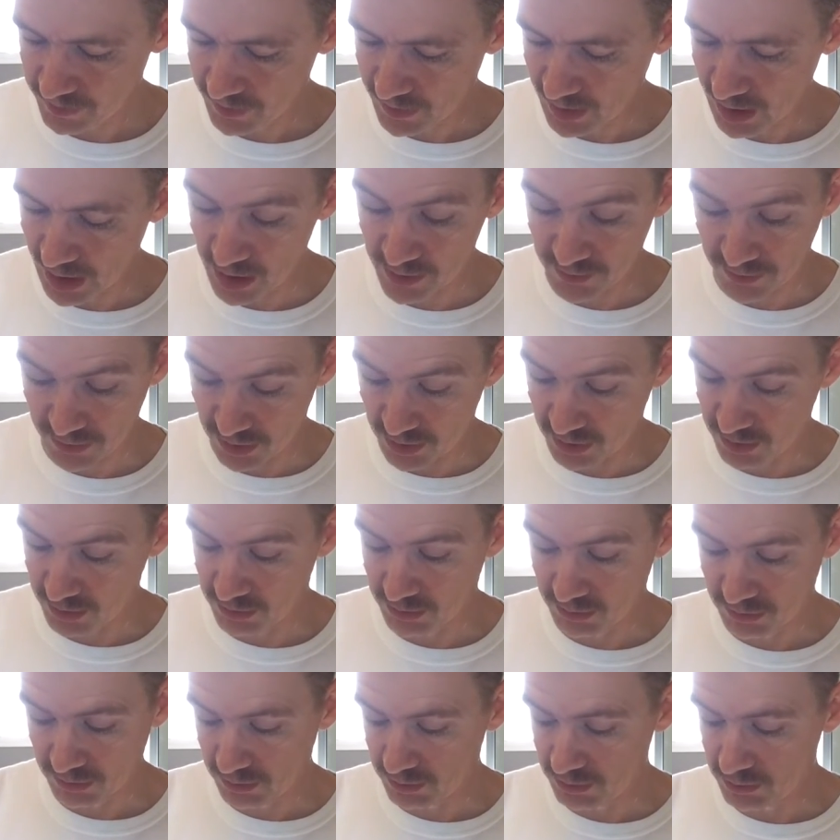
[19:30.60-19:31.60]

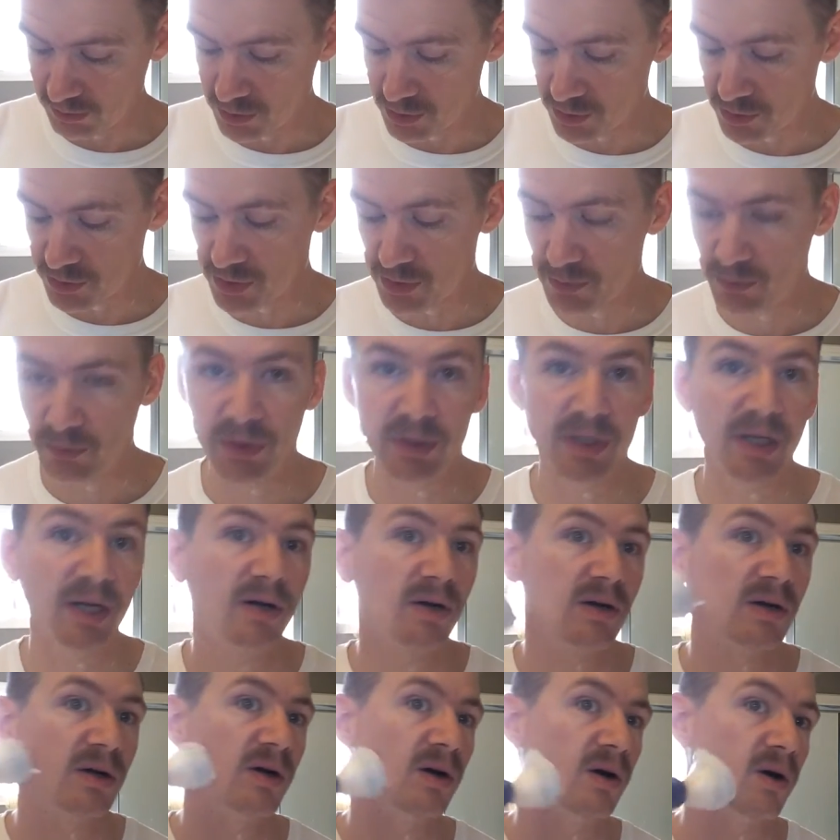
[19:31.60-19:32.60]
after using with
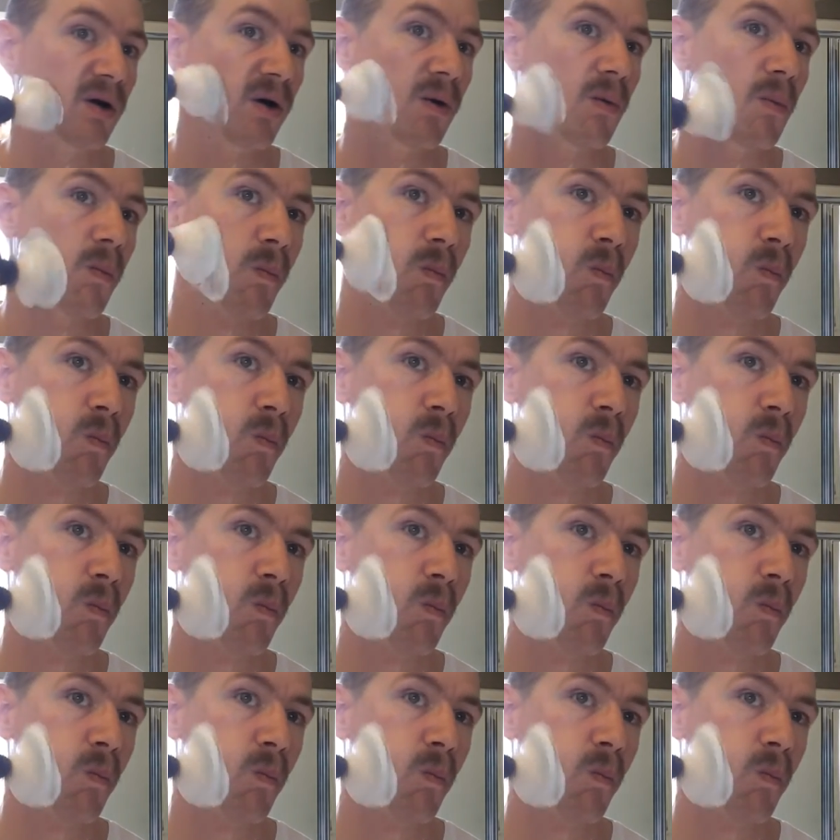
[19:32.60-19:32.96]
alcohol.